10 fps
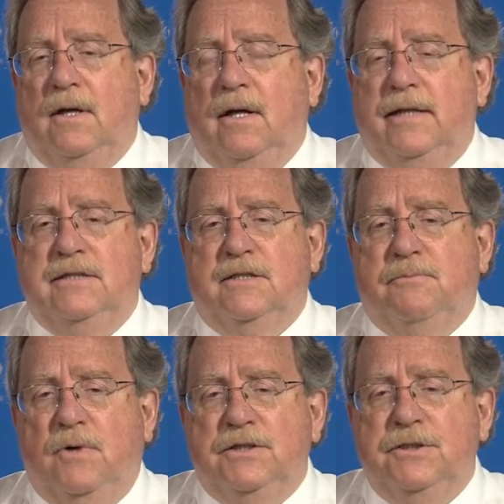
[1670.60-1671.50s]
Its
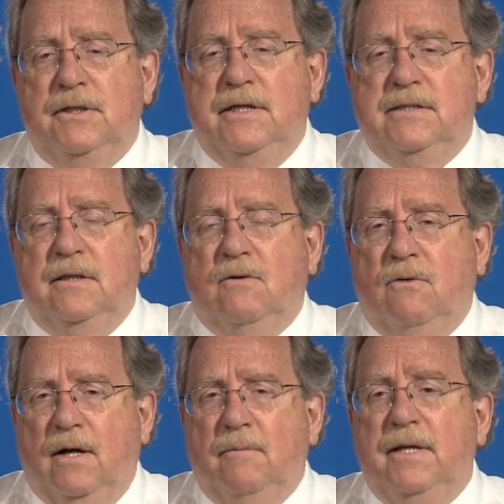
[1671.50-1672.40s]
expression is
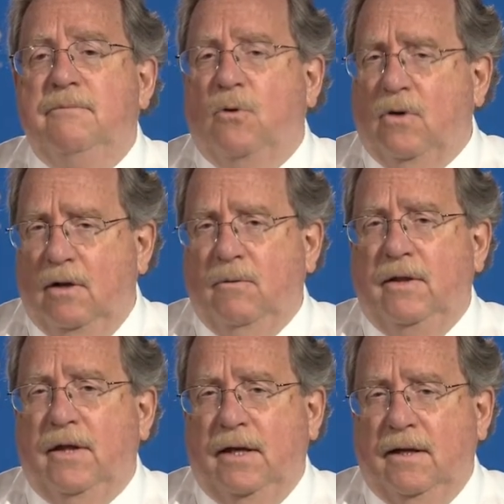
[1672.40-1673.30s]
incredibly important, we
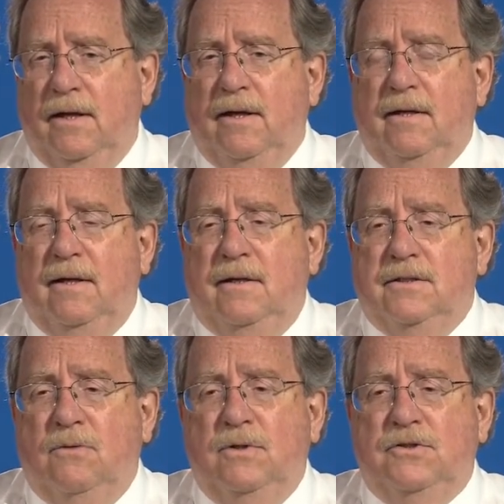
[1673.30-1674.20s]
think.
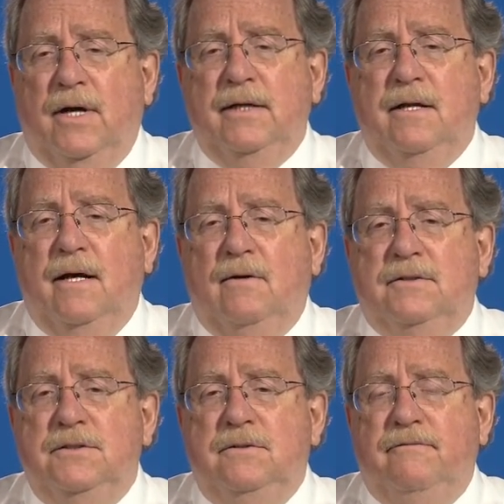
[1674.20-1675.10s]
So we're trying now
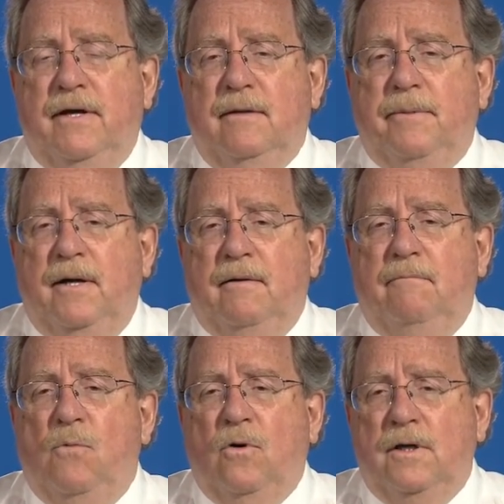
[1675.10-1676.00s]
to develop
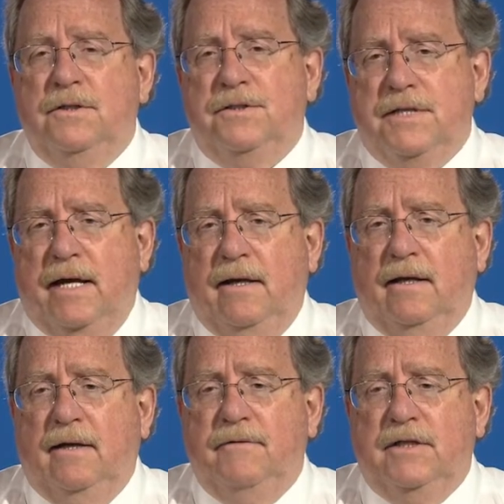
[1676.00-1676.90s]
more
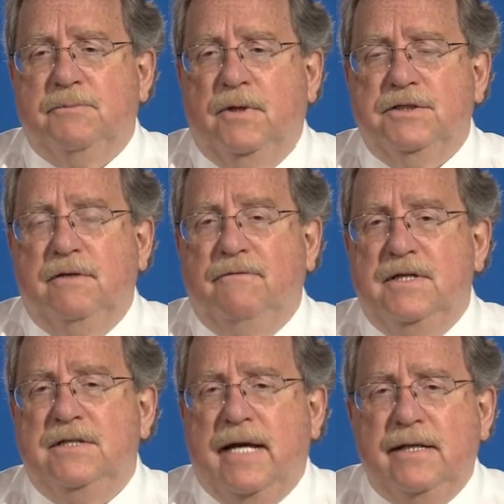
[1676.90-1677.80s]
understanding of the expression of
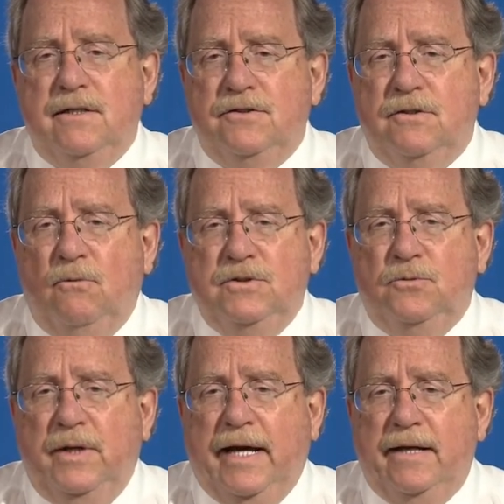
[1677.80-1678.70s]
this antigen, which
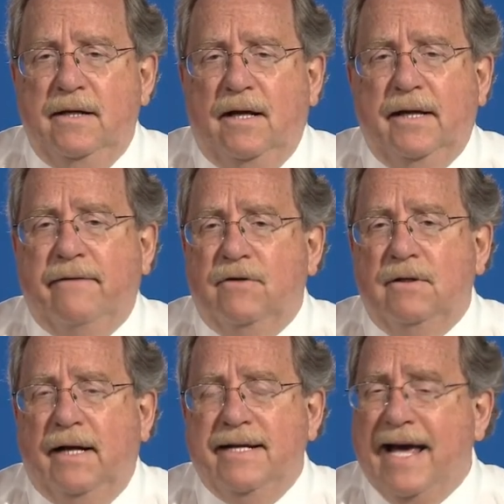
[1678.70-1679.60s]
we had not
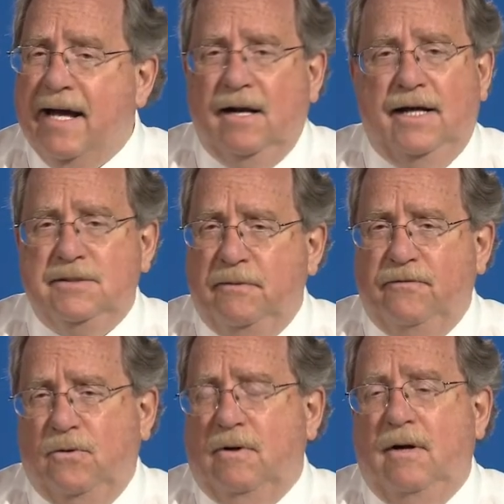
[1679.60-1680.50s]
ever analyzed
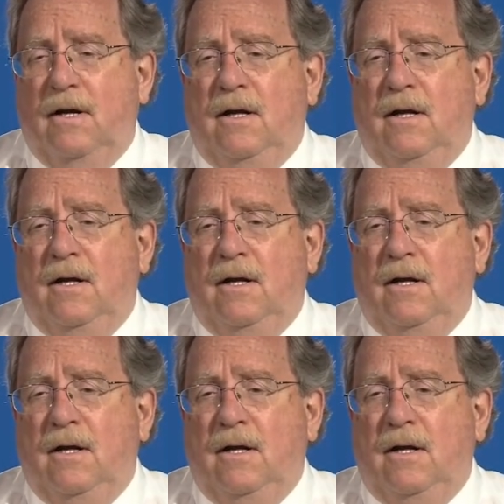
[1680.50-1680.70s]
before.